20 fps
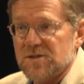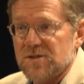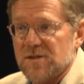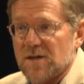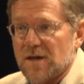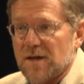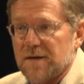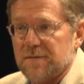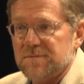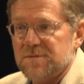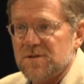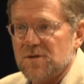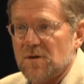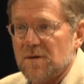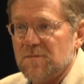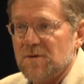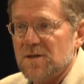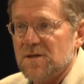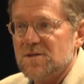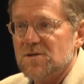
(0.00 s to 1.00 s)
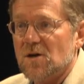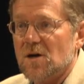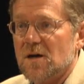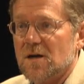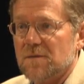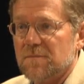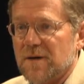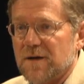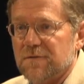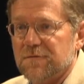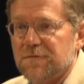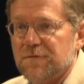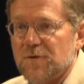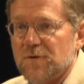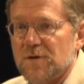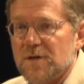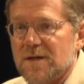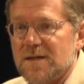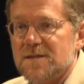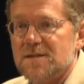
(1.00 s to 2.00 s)
lunchtime, so I'm going to talk about
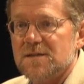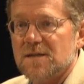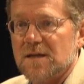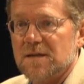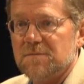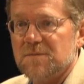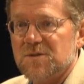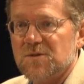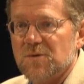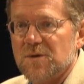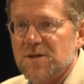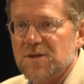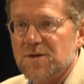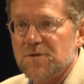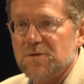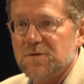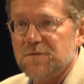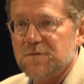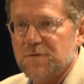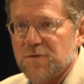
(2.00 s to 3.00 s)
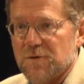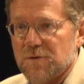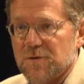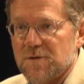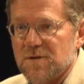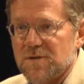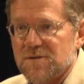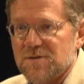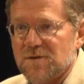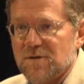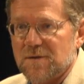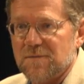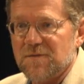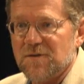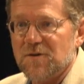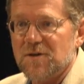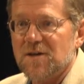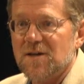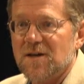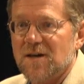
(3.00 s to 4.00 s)
food, and I stand between you and food. So I'm
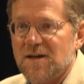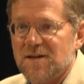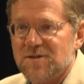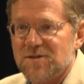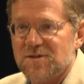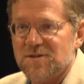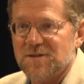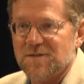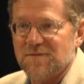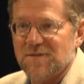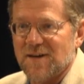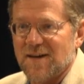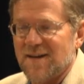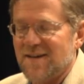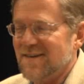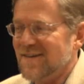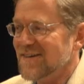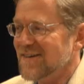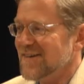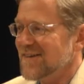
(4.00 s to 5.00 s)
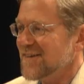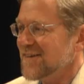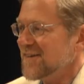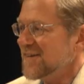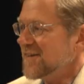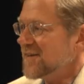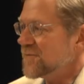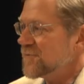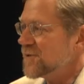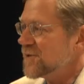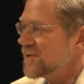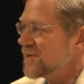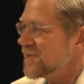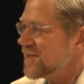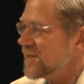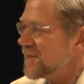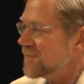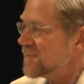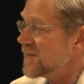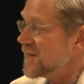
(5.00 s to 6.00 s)
very conscious of that, and will
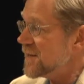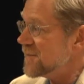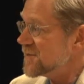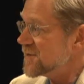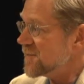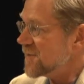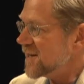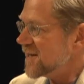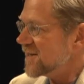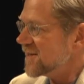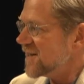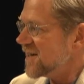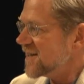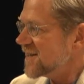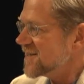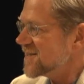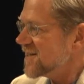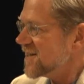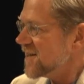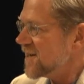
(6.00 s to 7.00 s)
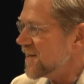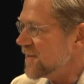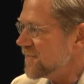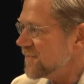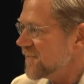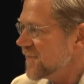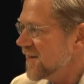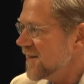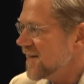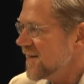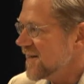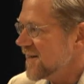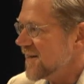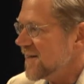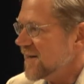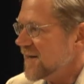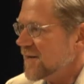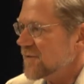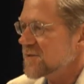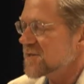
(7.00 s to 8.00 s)
uh, keep to my allotted time.
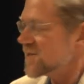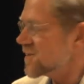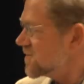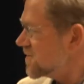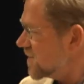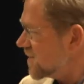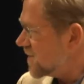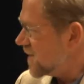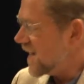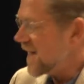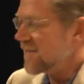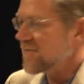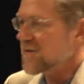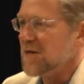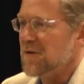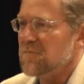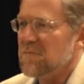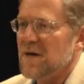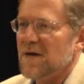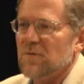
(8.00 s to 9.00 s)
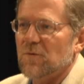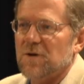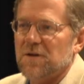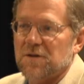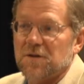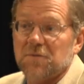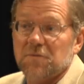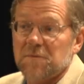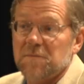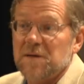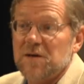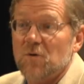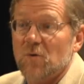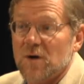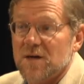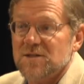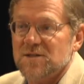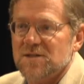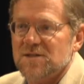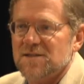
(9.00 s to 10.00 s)
And I was having a bet whether there would be
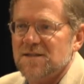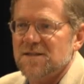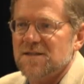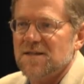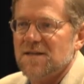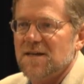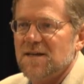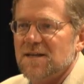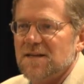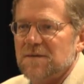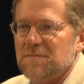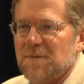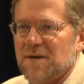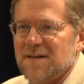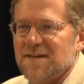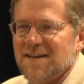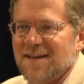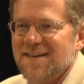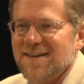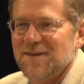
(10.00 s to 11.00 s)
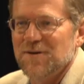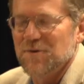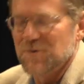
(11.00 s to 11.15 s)
questions at the end, and my